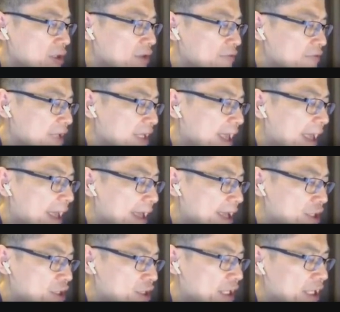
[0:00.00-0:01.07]
of the
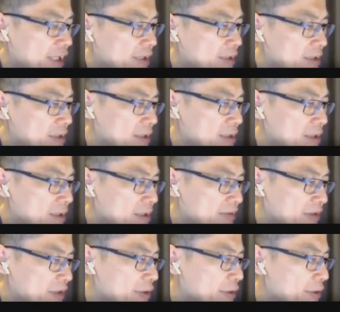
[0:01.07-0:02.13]
cash and the
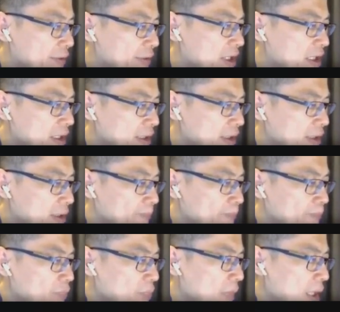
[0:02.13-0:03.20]
security.
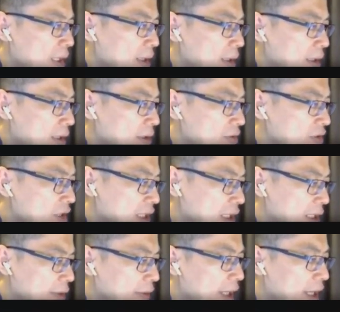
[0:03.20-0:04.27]
So the
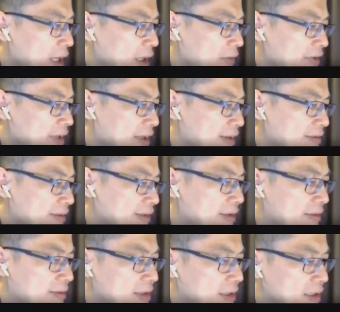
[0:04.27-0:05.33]
clearinghouse acts
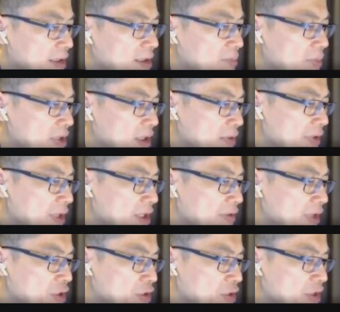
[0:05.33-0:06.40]
as an intermediary
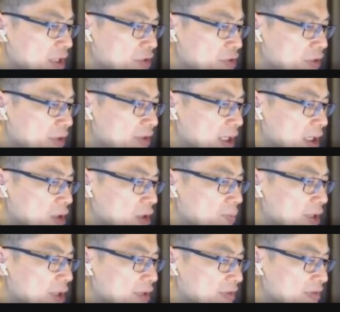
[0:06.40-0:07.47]
to ensure that trades are
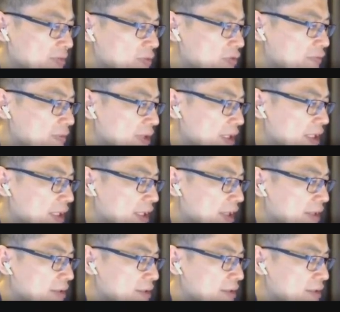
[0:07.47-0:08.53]
completed smoothly
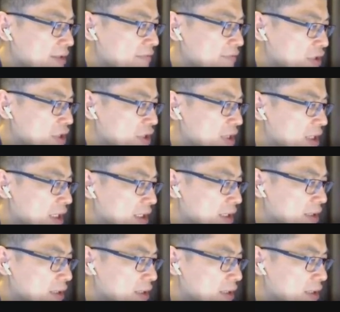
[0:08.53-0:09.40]
and efficiently.